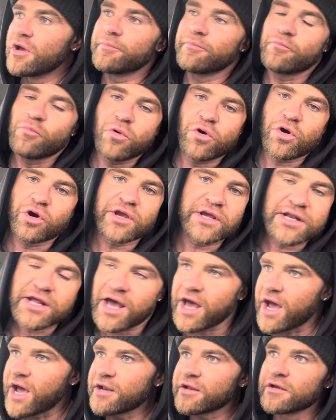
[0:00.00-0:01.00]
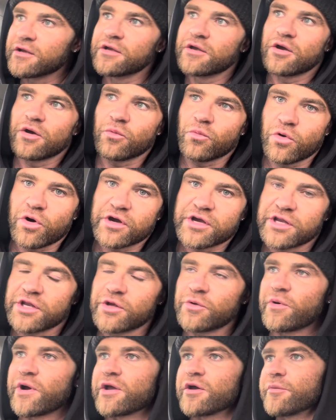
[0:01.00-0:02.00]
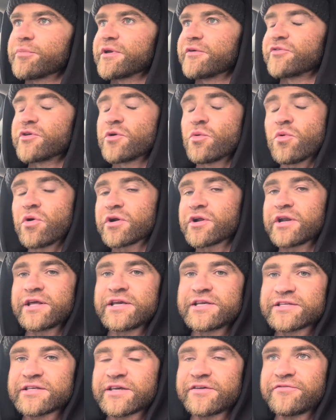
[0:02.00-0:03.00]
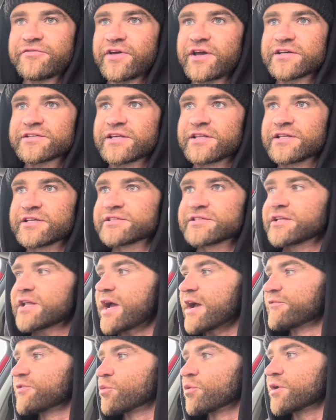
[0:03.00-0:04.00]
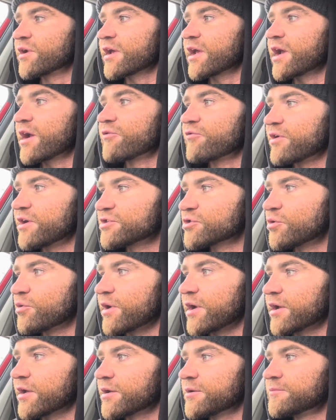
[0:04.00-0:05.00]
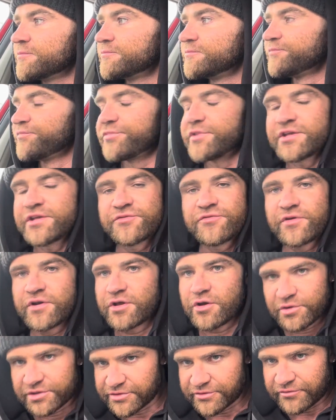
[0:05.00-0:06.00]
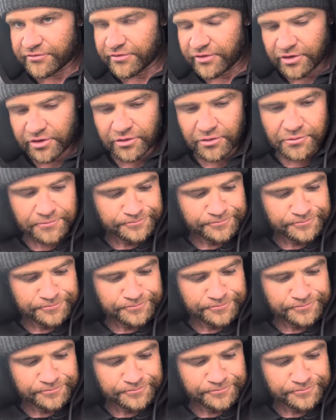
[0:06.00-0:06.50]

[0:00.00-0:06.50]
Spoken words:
working hard and working your way up. If you want an easy fix in this life, you want to get rich quick, this video isn't for you.